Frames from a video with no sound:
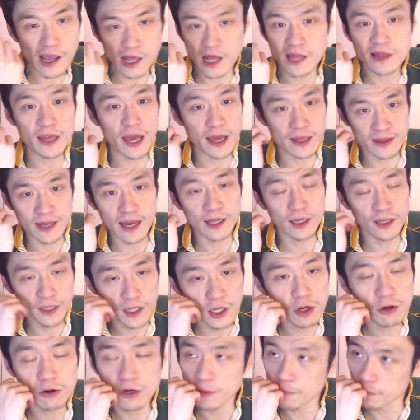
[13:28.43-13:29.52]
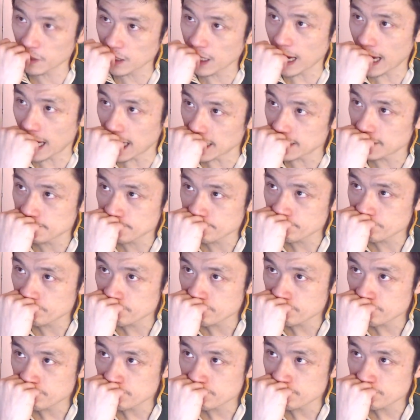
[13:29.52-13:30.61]
they literally played
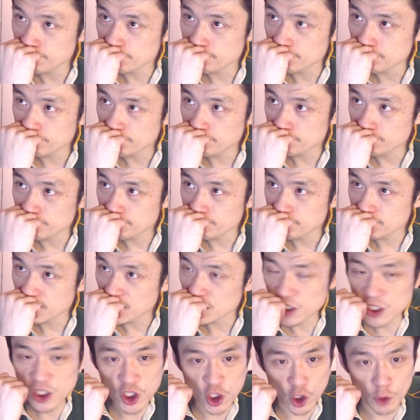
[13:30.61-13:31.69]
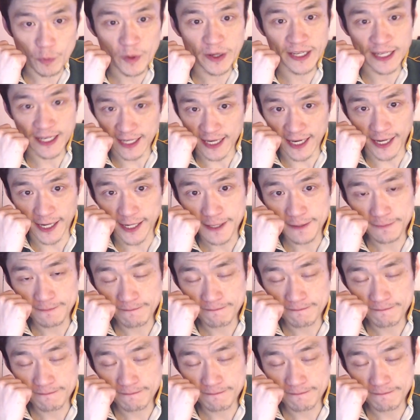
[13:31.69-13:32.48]
stupid kicking.